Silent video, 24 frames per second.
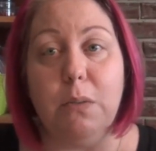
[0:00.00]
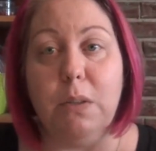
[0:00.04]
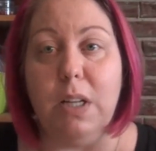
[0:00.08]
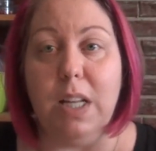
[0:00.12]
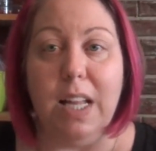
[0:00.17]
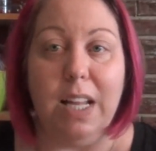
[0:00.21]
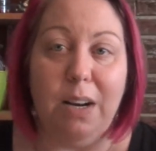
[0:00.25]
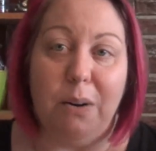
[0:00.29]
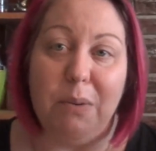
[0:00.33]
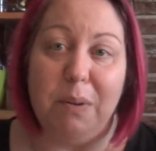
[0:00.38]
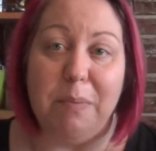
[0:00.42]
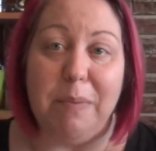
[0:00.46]
well,
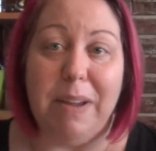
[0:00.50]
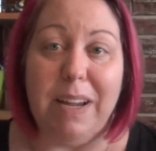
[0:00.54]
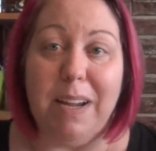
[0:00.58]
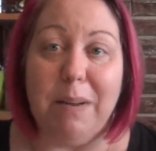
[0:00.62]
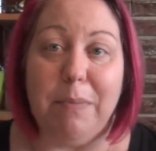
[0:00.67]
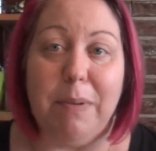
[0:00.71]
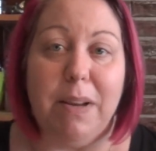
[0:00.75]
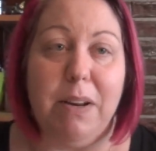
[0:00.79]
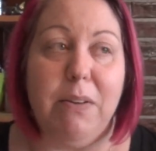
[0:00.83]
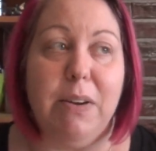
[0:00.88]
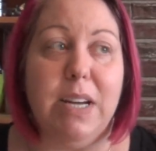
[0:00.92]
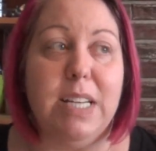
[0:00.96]
I don't wear
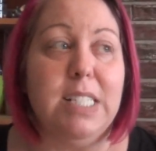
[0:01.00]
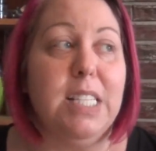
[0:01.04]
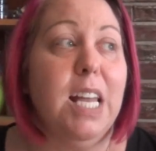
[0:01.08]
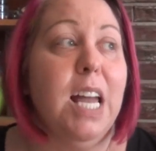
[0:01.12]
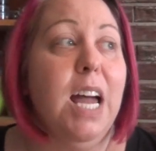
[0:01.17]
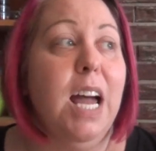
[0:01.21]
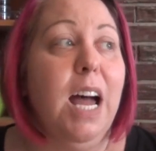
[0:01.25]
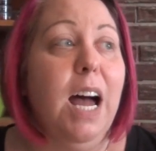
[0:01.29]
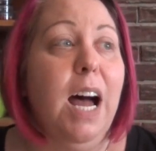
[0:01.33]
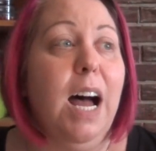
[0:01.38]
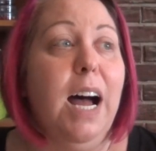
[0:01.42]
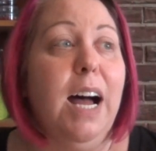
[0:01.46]
makeup anyways.
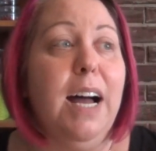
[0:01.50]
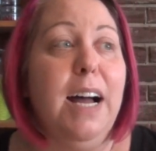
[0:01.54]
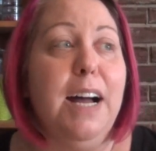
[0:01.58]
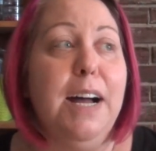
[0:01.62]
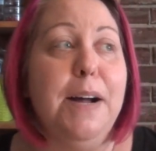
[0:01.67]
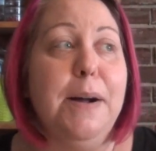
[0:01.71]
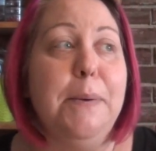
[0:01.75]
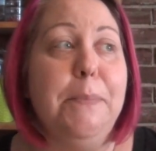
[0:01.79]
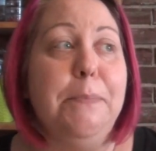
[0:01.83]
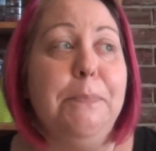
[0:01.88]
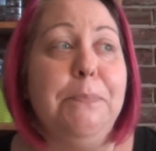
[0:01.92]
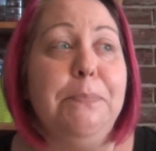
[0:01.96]

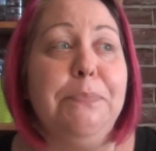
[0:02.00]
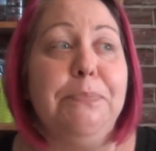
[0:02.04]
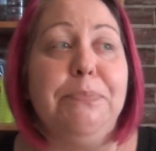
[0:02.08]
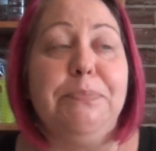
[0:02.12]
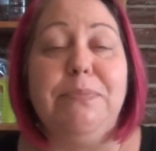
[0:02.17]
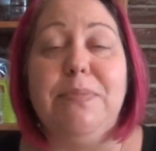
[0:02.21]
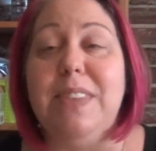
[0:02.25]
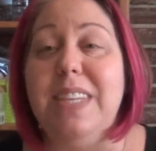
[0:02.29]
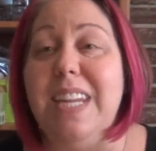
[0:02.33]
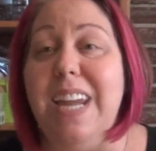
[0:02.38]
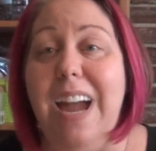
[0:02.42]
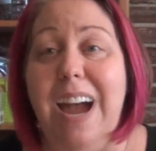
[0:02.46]

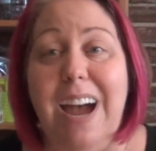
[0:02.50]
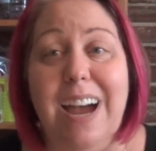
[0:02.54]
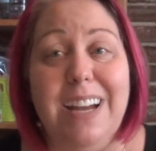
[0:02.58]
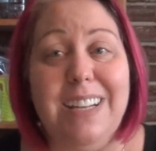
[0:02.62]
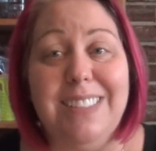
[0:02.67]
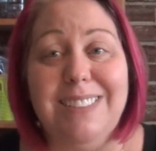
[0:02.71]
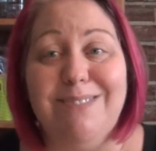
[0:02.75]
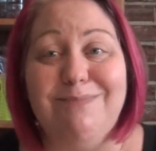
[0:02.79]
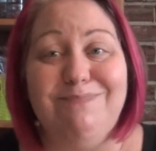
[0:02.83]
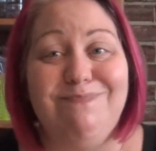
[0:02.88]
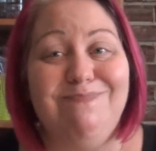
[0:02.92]
Yeah,